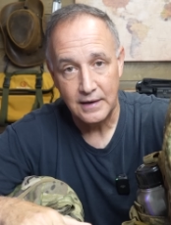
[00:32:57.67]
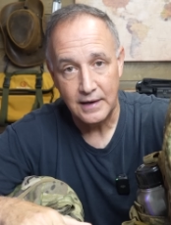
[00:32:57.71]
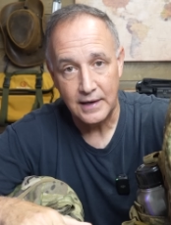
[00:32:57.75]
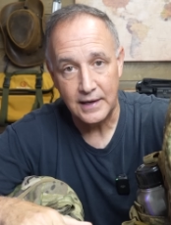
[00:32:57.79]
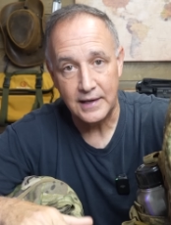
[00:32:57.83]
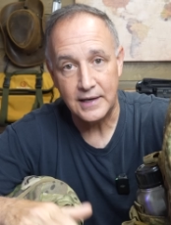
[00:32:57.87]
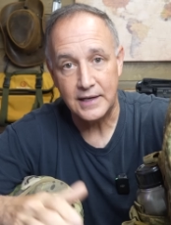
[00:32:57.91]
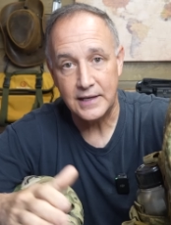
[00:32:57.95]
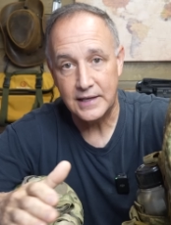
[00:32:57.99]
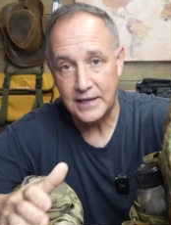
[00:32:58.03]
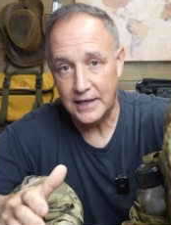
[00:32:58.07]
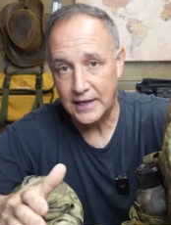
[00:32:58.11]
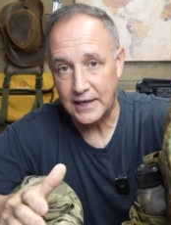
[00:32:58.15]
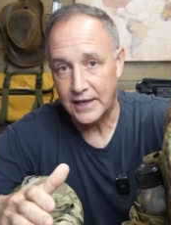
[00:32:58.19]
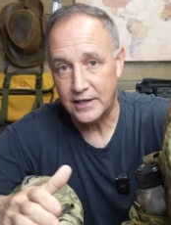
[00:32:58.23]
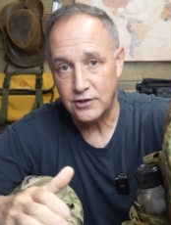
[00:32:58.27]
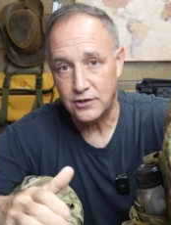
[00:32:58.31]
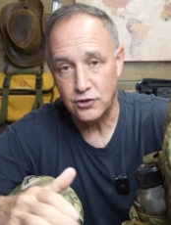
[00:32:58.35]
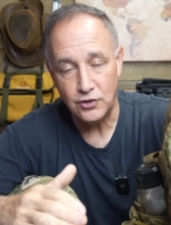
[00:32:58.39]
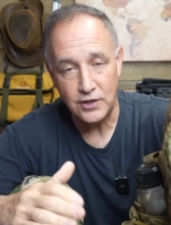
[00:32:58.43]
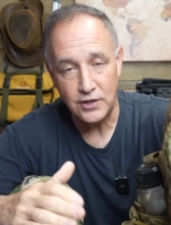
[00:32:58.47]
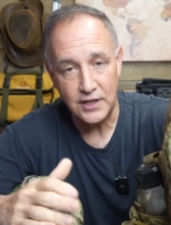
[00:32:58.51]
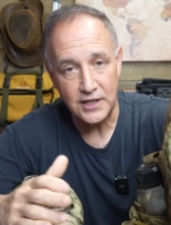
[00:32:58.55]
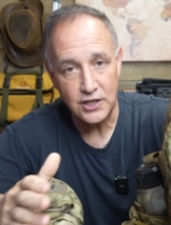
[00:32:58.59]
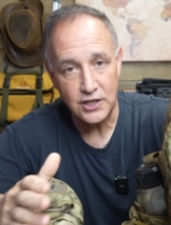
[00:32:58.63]
And
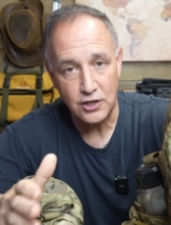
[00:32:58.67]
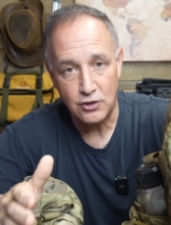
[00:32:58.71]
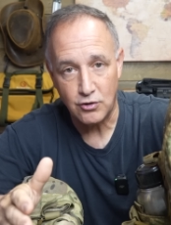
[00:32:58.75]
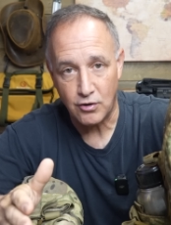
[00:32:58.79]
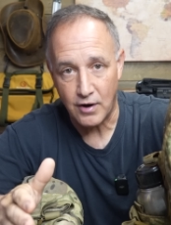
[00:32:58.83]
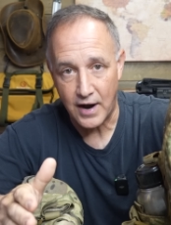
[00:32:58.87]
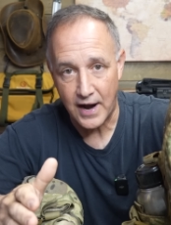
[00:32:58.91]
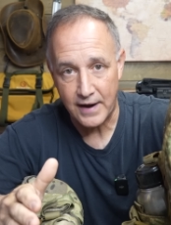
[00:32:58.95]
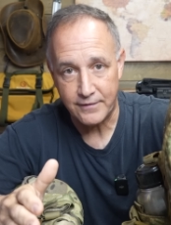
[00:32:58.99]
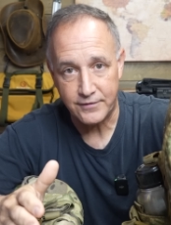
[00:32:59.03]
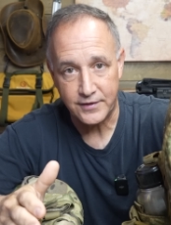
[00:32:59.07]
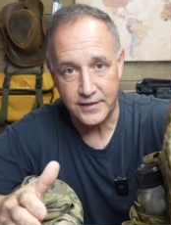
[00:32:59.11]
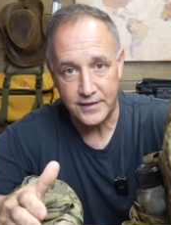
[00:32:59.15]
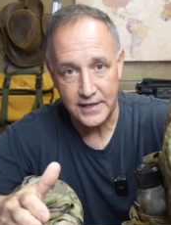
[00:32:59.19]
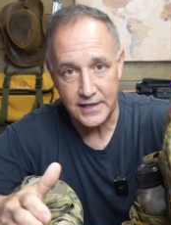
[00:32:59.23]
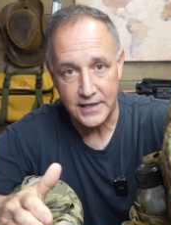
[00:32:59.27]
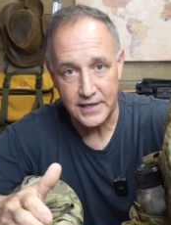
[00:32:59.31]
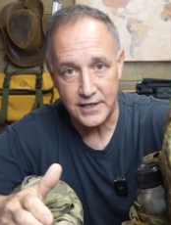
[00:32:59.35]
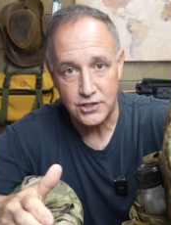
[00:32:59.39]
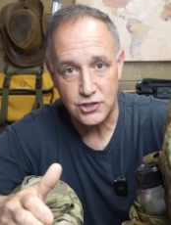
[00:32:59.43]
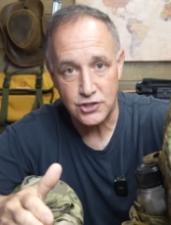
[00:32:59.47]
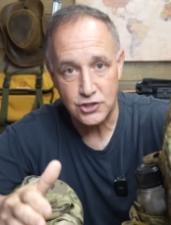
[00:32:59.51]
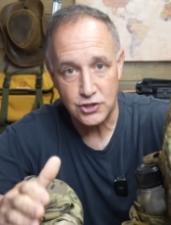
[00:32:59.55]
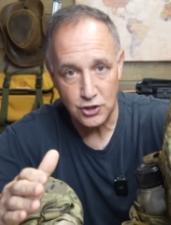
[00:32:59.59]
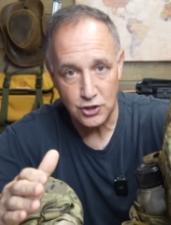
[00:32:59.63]
again, you need to craft
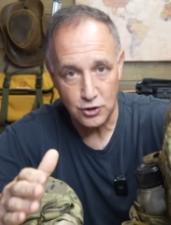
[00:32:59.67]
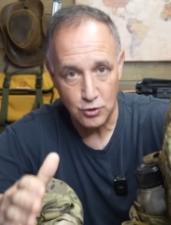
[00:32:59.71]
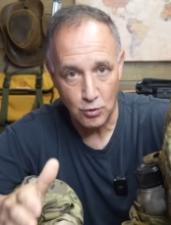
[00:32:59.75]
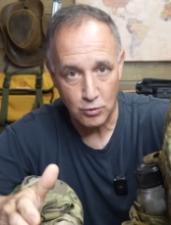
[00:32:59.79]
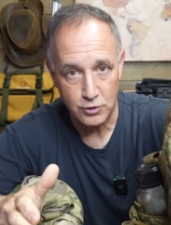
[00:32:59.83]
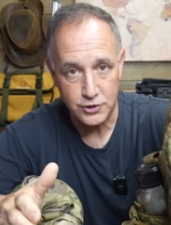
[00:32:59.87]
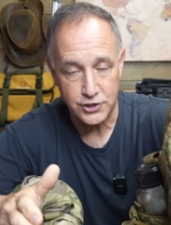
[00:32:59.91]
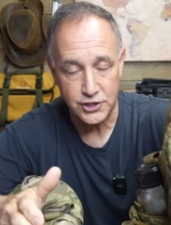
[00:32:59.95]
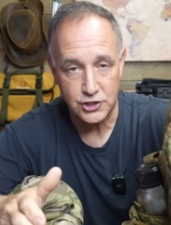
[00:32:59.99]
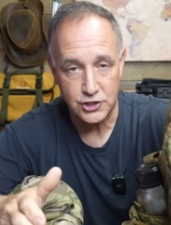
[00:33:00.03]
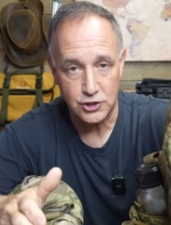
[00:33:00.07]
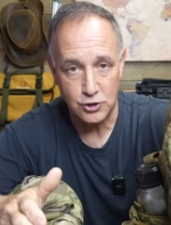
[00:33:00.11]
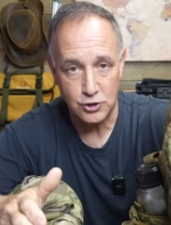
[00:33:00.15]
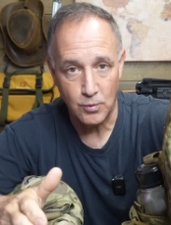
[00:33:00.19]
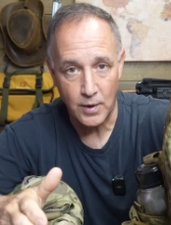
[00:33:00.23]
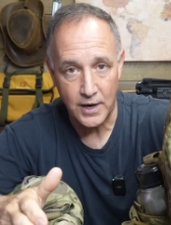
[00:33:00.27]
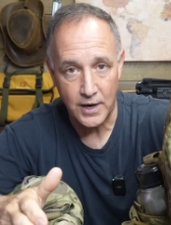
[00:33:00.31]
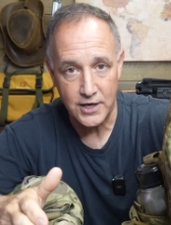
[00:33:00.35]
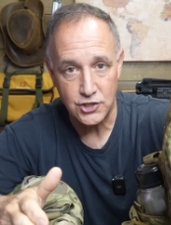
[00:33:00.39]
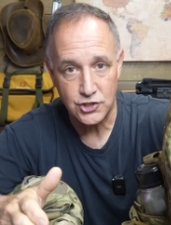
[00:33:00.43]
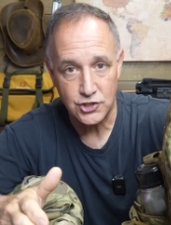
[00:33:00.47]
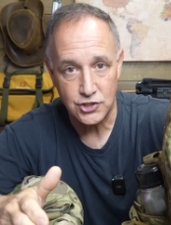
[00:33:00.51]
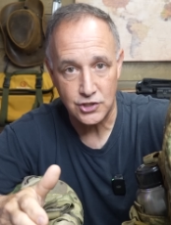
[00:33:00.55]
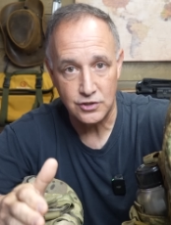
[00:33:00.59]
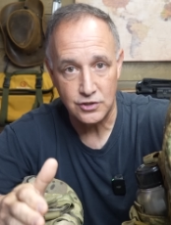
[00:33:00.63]
this to your
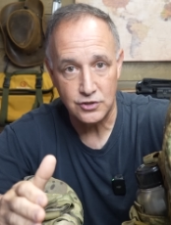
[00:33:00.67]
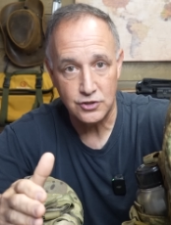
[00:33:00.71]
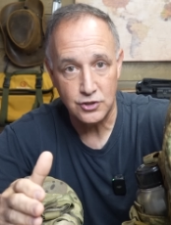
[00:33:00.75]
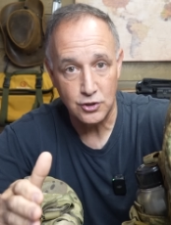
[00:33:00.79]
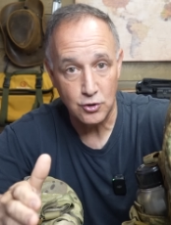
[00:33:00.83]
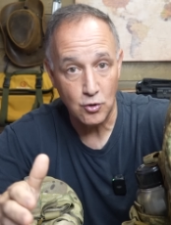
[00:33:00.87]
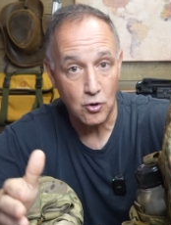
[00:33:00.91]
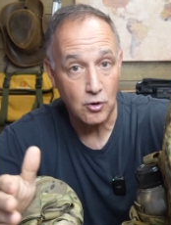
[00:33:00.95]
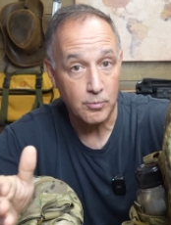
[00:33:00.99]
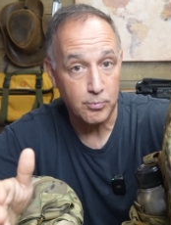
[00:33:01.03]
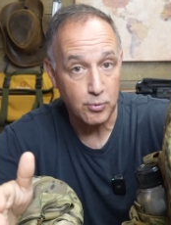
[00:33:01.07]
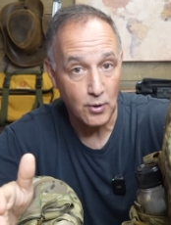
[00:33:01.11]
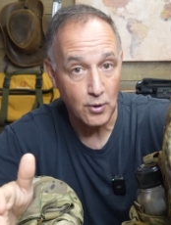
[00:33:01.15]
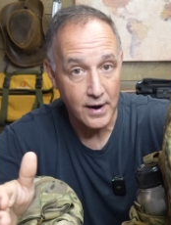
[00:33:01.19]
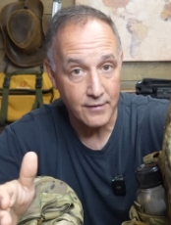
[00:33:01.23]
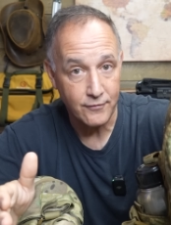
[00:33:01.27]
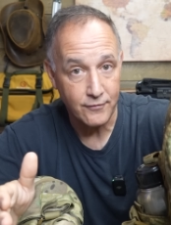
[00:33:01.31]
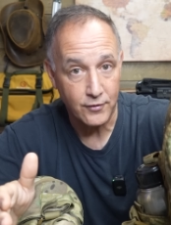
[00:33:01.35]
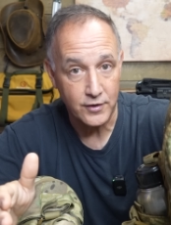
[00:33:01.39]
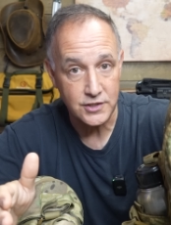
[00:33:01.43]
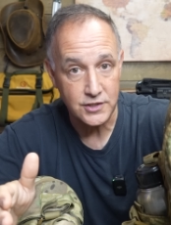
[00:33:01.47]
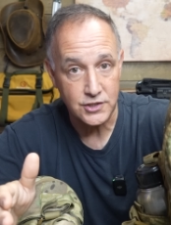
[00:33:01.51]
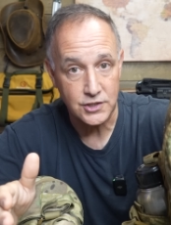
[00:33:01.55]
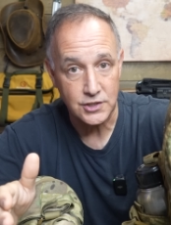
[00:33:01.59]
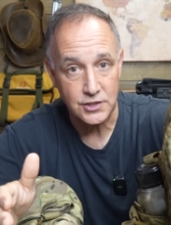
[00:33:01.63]
situation, to your
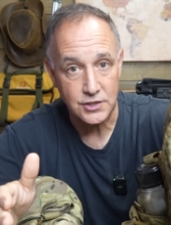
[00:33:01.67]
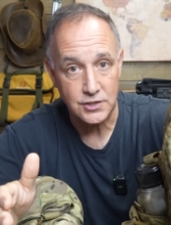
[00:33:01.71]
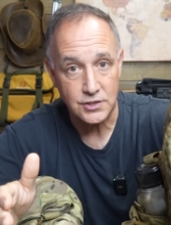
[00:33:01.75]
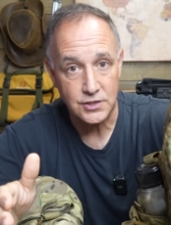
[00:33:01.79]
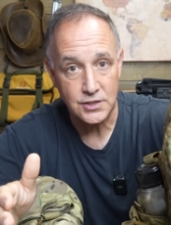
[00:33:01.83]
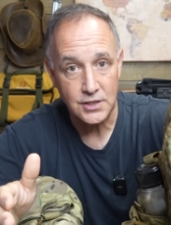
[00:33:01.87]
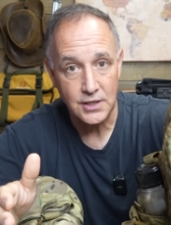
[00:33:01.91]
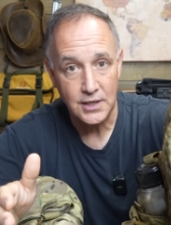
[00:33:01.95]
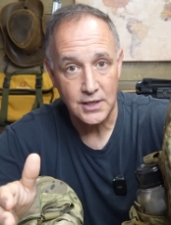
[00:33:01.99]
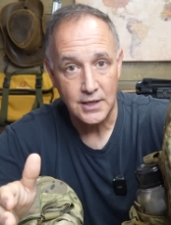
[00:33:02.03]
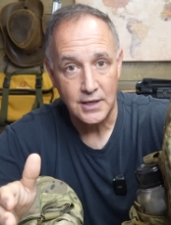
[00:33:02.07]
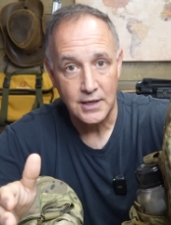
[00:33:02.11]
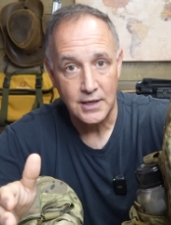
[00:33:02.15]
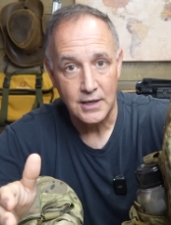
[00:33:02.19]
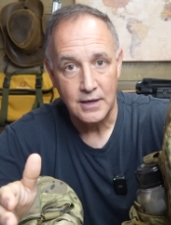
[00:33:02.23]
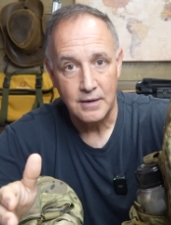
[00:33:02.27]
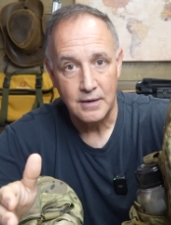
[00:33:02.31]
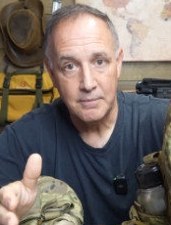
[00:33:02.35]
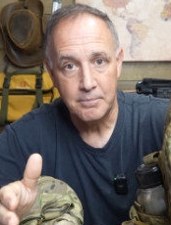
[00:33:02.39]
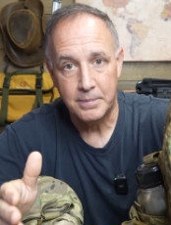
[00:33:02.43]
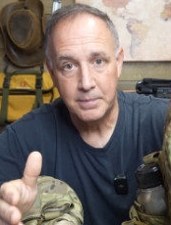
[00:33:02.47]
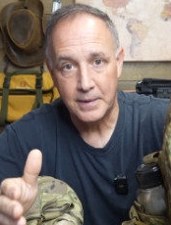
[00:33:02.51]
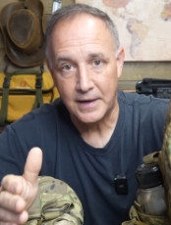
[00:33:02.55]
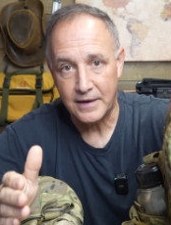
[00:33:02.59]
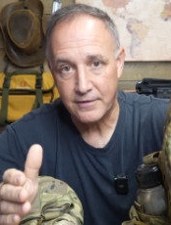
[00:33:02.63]
preferences.
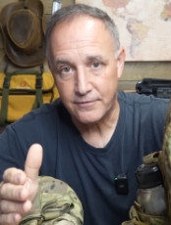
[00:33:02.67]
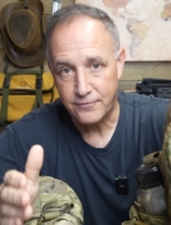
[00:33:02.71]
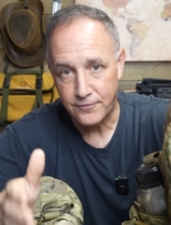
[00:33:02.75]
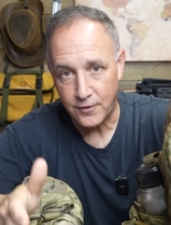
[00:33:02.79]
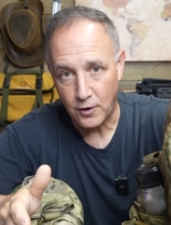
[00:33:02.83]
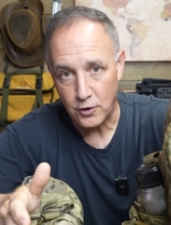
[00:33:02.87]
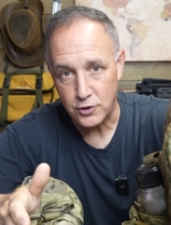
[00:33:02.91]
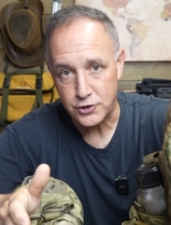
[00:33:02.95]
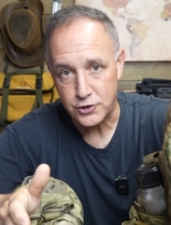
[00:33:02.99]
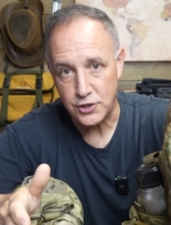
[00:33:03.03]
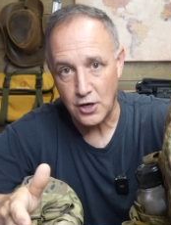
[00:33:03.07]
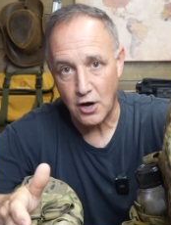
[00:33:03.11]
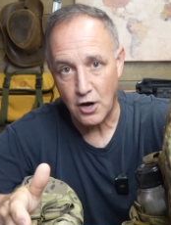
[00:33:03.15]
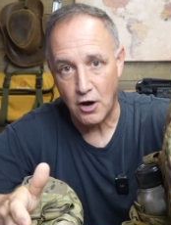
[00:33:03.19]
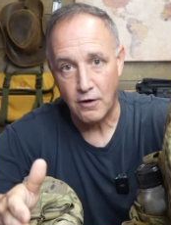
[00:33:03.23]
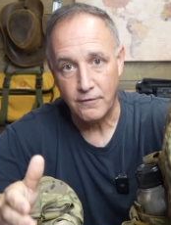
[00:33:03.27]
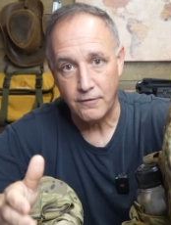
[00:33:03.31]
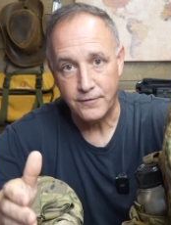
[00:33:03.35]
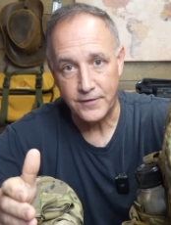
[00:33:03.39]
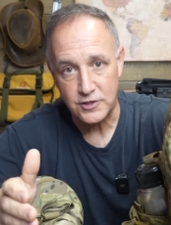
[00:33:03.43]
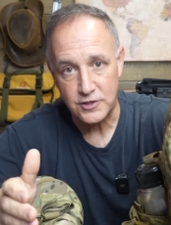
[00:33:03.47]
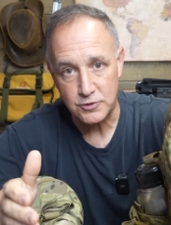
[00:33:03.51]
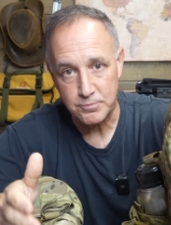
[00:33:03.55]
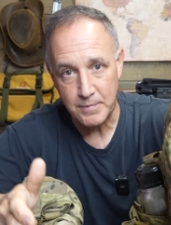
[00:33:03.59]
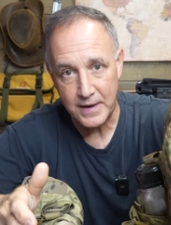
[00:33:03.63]
But first
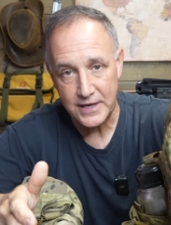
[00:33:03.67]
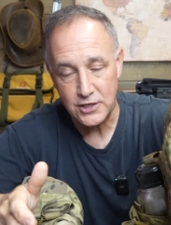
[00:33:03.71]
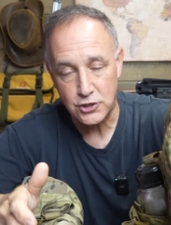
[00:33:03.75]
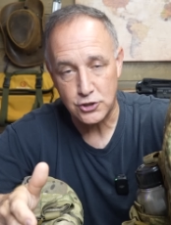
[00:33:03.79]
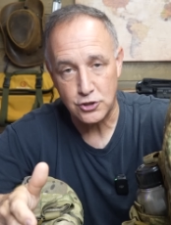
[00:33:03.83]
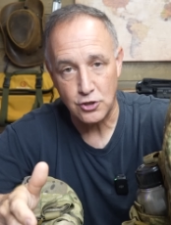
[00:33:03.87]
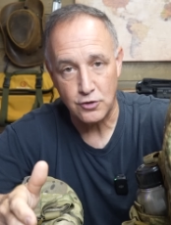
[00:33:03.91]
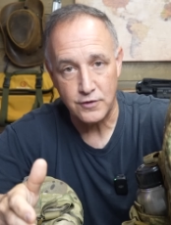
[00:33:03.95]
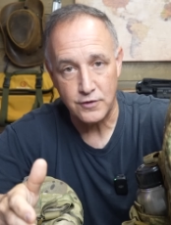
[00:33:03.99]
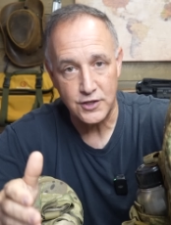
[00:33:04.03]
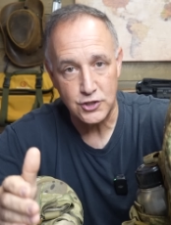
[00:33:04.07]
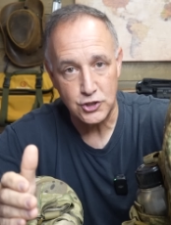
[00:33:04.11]
off is make sure